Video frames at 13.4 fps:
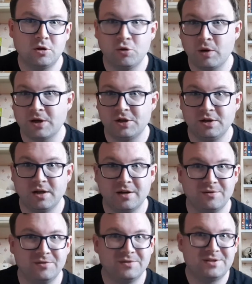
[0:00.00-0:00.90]
Who actually
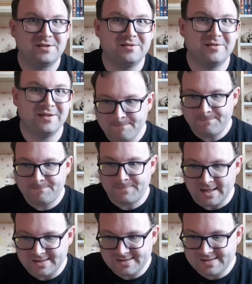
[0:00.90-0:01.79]
knows?
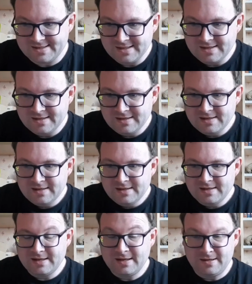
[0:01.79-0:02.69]
But,
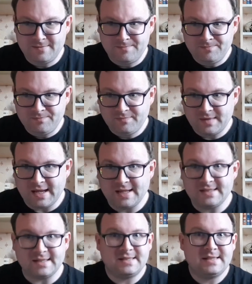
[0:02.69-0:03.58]

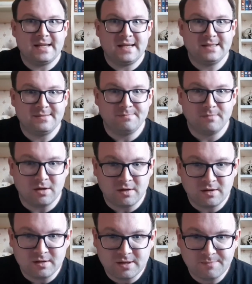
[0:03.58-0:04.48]
as I said,
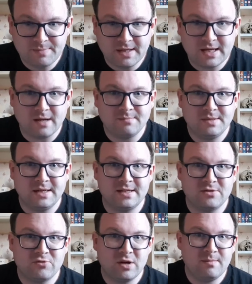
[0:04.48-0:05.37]
Mark becomes
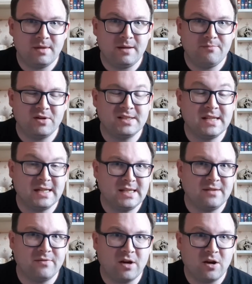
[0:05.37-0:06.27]
extremely
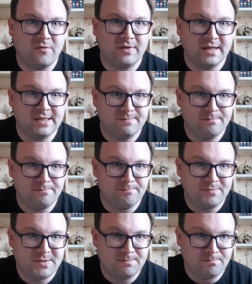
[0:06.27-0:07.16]
protective over this
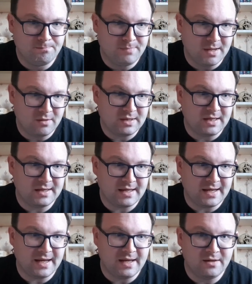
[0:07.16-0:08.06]
building
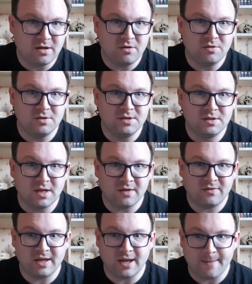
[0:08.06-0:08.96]
that he knows
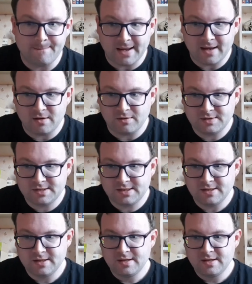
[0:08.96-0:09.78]
nothing about.